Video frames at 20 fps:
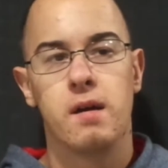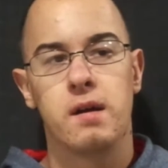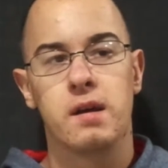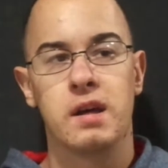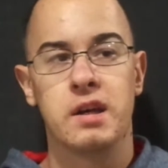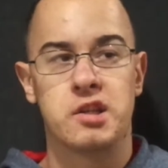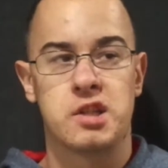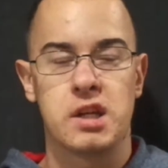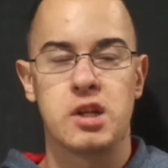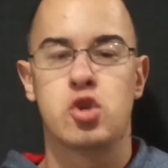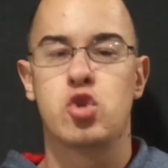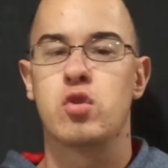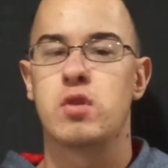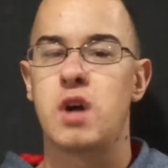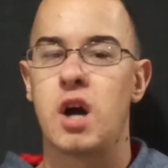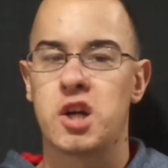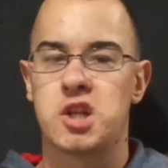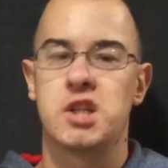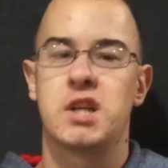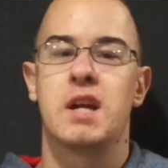His
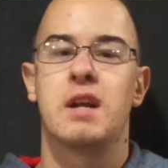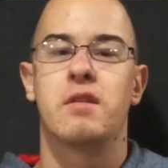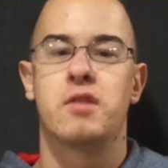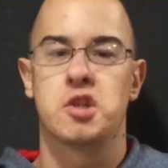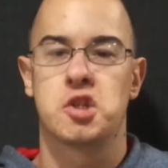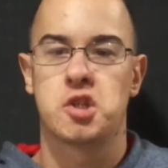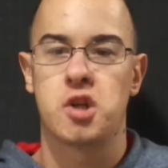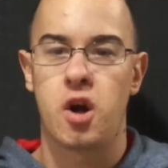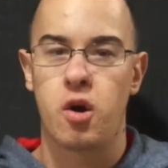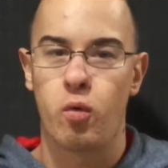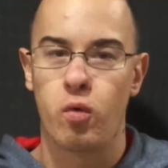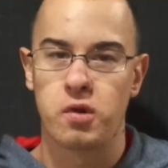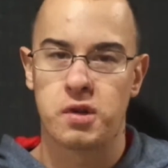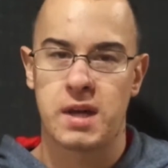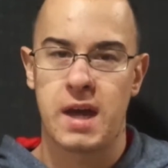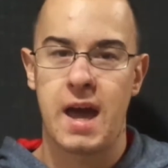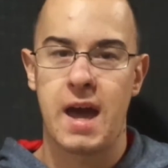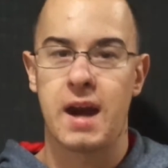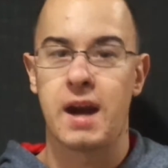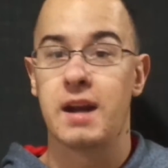introduction into the Star Wars
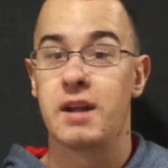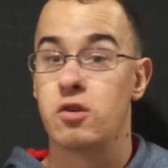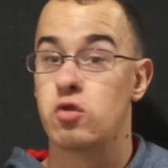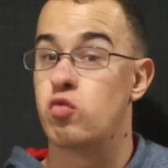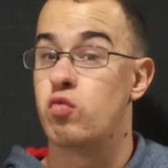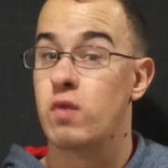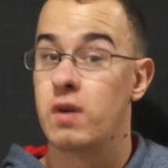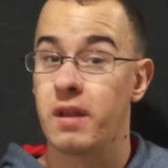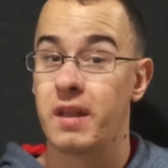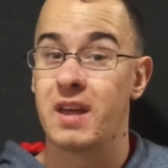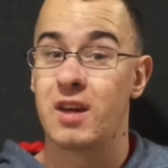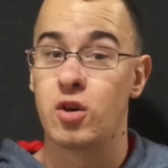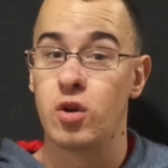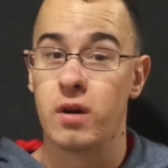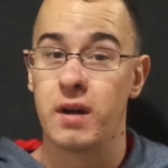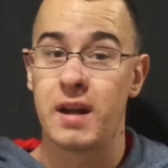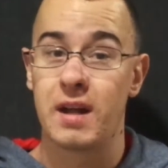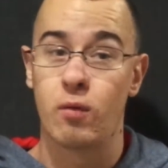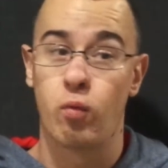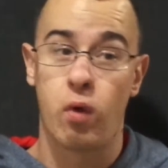canon is really
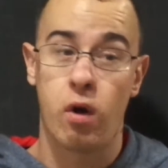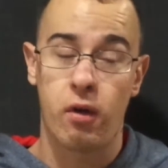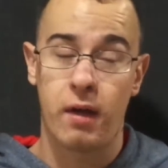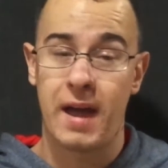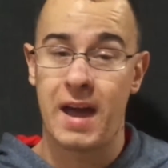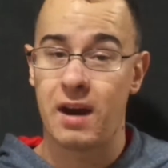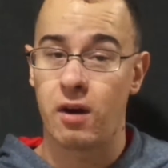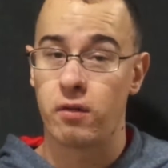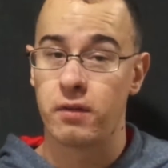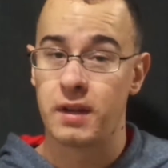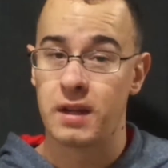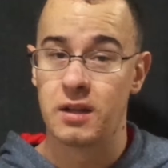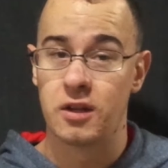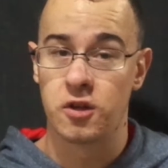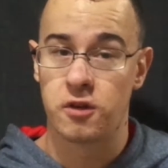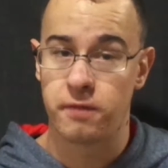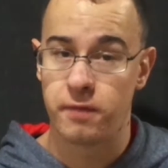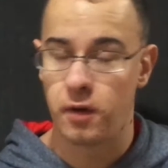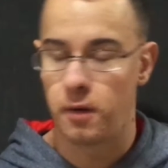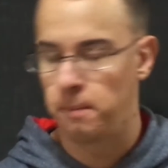good and well handled in
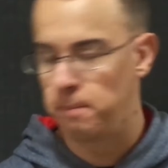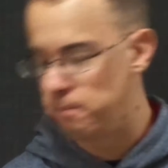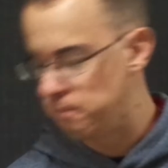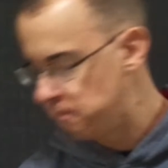this film.